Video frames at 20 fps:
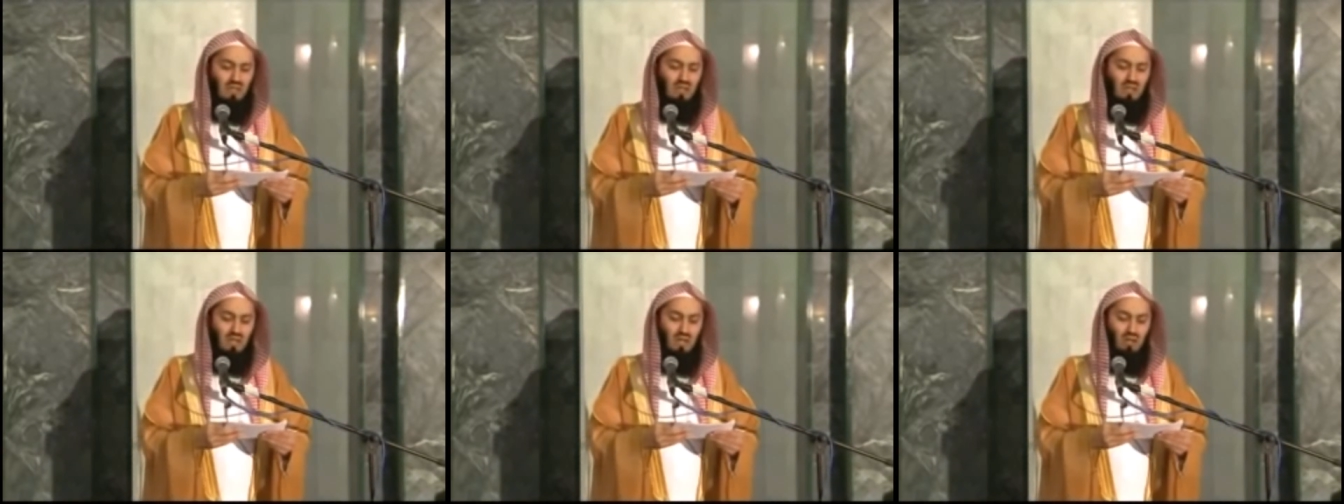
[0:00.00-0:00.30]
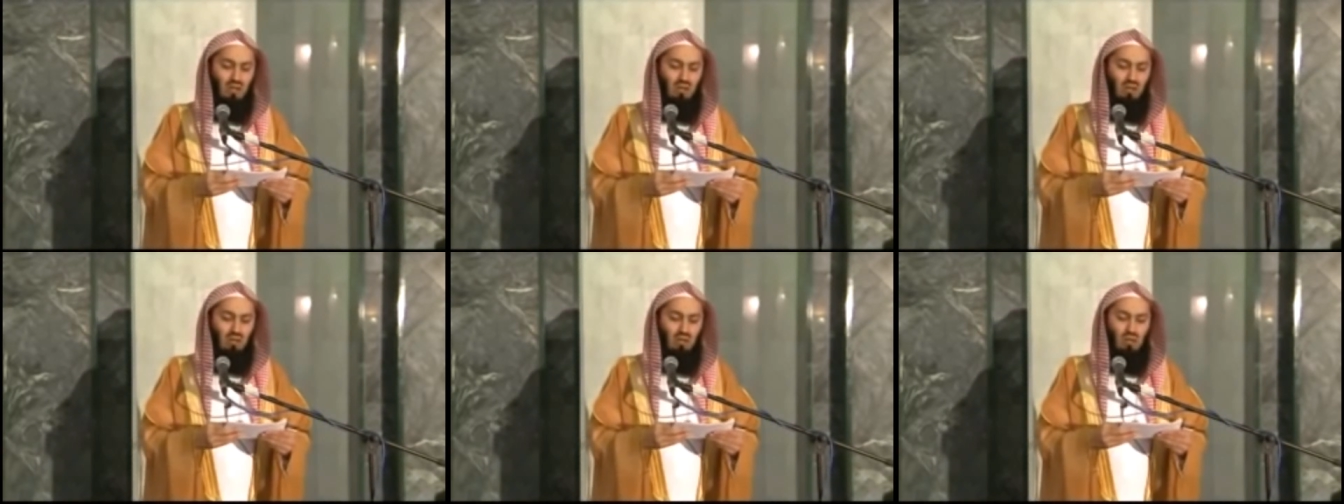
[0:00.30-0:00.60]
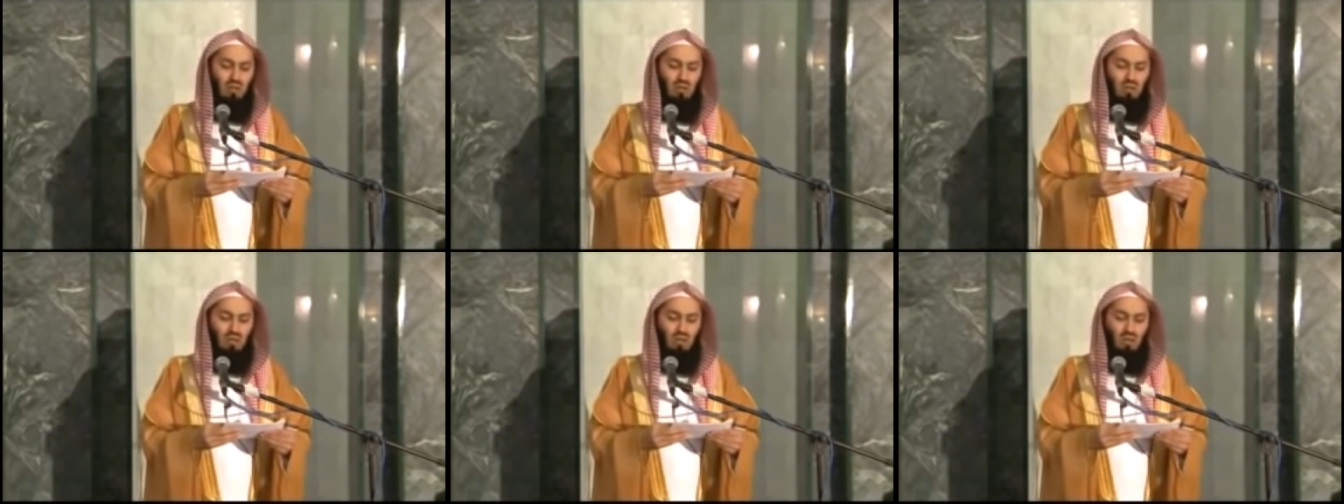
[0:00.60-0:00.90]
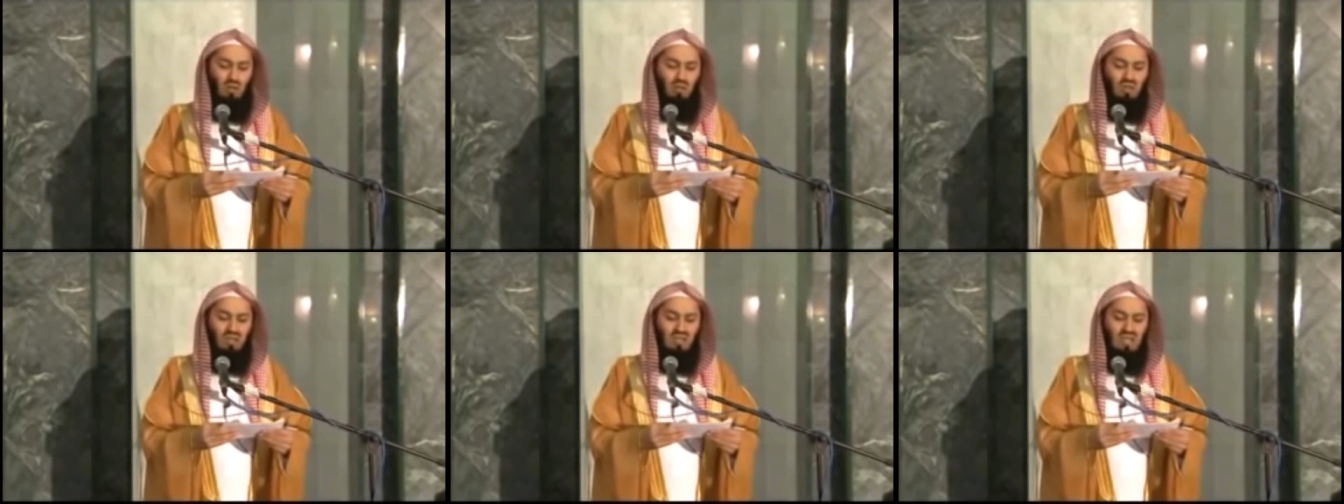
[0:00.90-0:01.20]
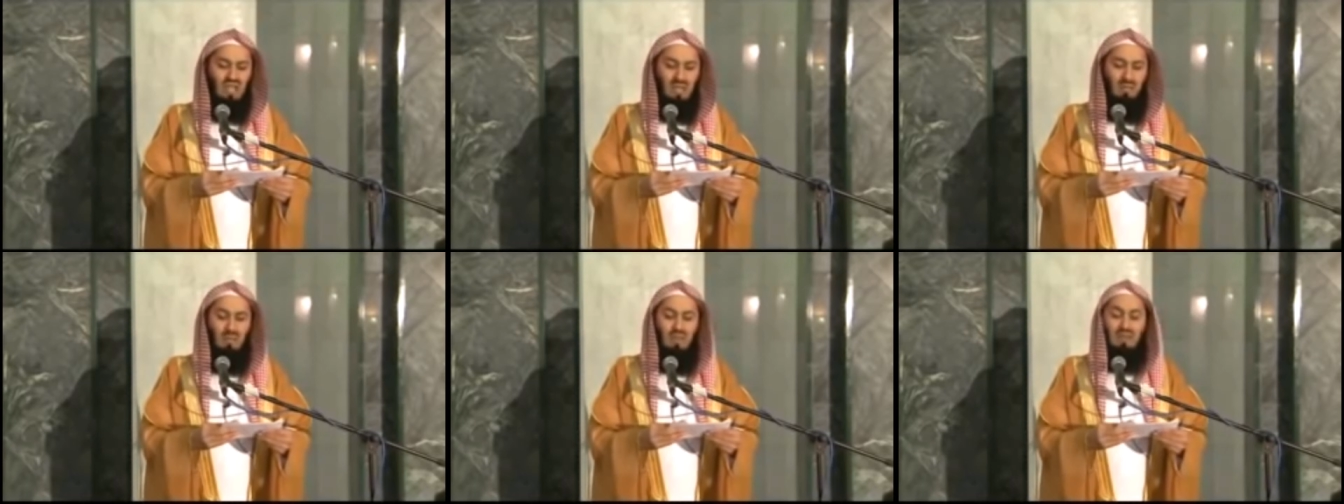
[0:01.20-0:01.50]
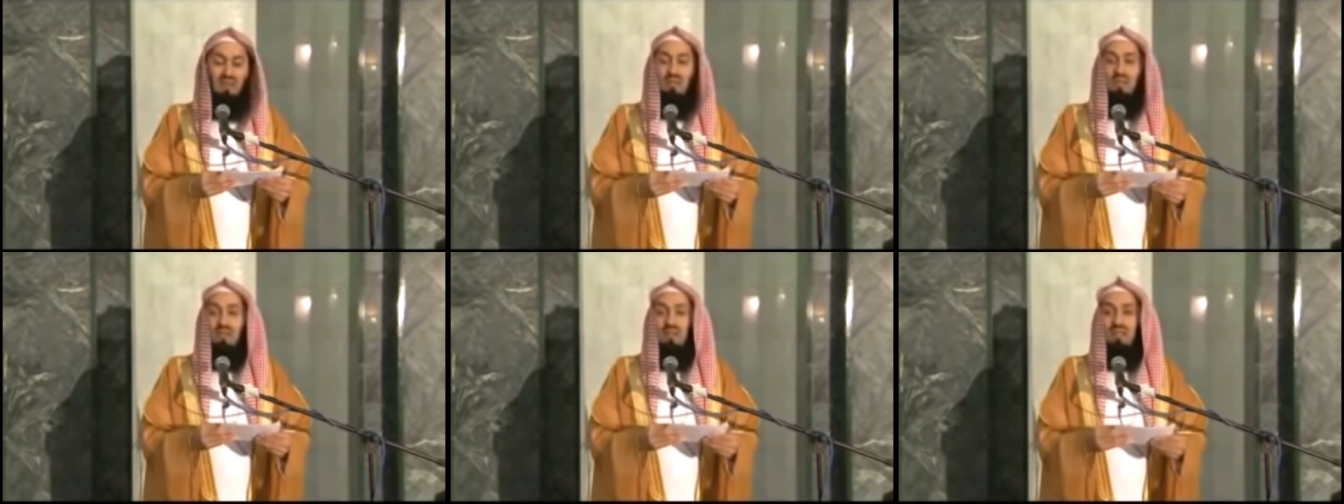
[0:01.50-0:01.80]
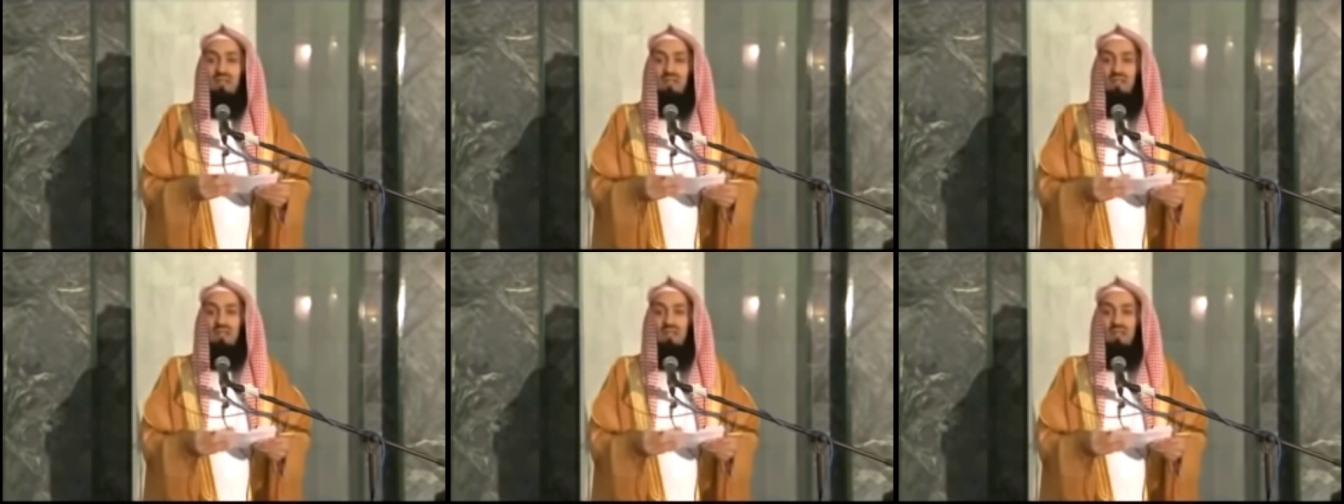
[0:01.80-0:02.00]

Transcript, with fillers: Now, what had happened